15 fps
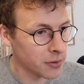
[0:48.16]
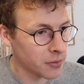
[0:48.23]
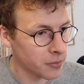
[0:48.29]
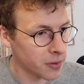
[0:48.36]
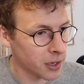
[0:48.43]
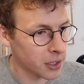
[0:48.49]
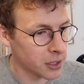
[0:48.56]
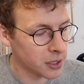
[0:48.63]
of
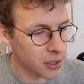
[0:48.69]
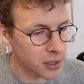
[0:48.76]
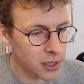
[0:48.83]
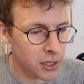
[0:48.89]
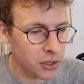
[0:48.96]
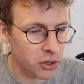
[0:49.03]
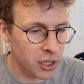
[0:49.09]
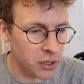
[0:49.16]
infectious
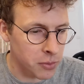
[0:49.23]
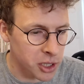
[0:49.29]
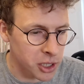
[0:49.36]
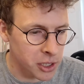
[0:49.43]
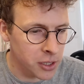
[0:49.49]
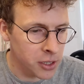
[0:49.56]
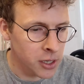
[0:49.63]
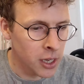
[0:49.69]
disease
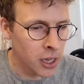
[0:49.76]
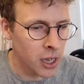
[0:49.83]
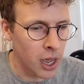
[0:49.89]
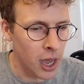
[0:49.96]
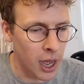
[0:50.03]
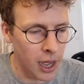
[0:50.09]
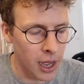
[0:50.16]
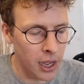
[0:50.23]
transmission,
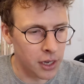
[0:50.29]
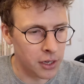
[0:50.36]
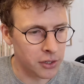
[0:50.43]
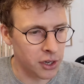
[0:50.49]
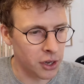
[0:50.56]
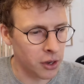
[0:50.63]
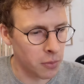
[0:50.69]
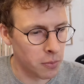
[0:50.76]

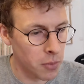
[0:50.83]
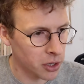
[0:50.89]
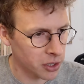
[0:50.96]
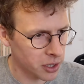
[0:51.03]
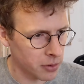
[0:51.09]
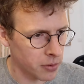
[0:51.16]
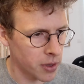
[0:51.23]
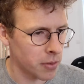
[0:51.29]
so
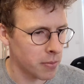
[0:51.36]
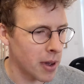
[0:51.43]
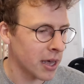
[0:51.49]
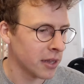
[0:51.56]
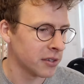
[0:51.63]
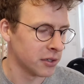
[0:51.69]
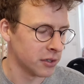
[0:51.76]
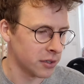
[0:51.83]
mostly with
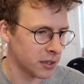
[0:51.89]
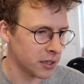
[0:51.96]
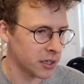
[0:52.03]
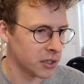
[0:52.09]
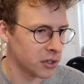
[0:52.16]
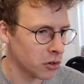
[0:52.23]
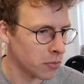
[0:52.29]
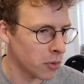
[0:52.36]
maths and
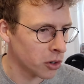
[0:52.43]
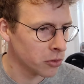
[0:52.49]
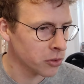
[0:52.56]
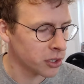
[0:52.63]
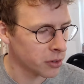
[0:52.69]
statistical models.